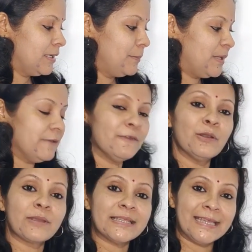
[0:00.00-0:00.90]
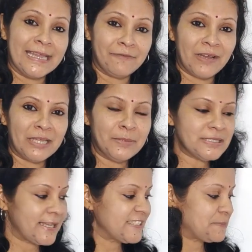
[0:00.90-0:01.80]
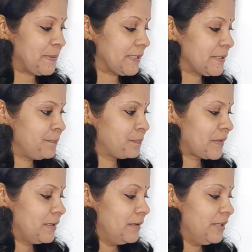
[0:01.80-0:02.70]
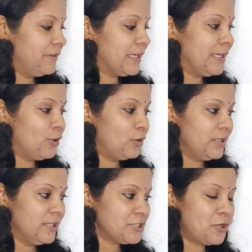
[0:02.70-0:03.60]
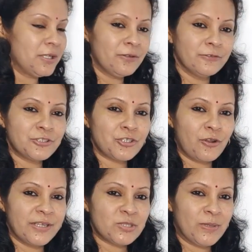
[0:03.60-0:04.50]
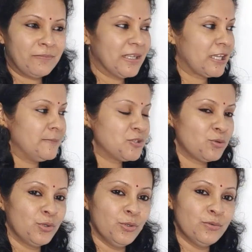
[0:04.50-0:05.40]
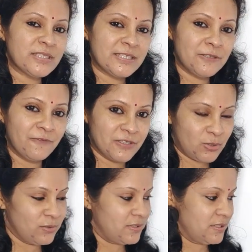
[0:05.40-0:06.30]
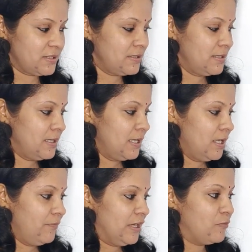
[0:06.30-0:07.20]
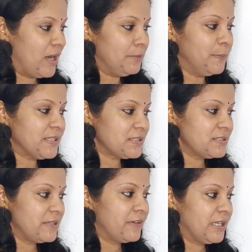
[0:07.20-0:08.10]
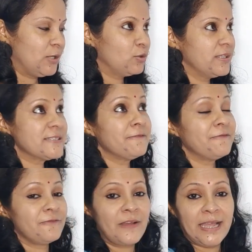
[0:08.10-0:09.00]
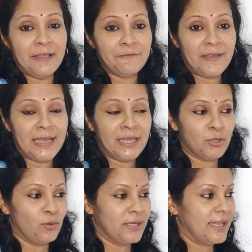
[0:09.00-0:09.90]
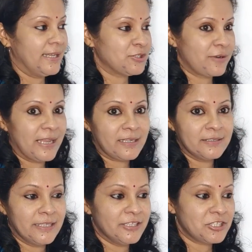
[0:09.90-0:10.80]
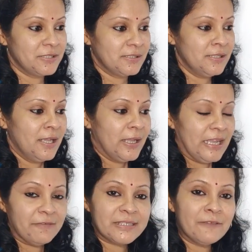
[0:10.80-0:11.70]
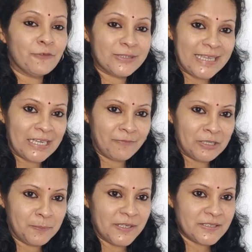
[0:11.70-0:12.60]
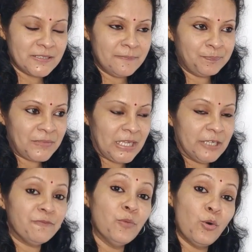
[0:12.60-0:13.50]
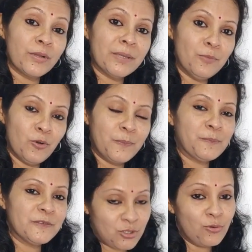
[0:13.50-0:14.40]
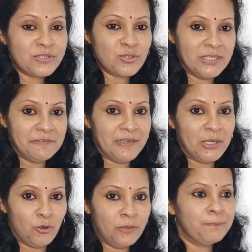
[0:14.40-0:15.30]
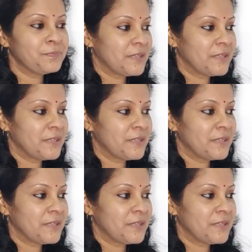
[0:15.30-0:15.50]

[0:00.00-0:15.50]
But if you look at the environment aspect, living alone is not a good choice when we come to usage of resources. When one person is living alone, there's a fan or light or air conditioner, everything for that one person. And if more and more people choose to live alone,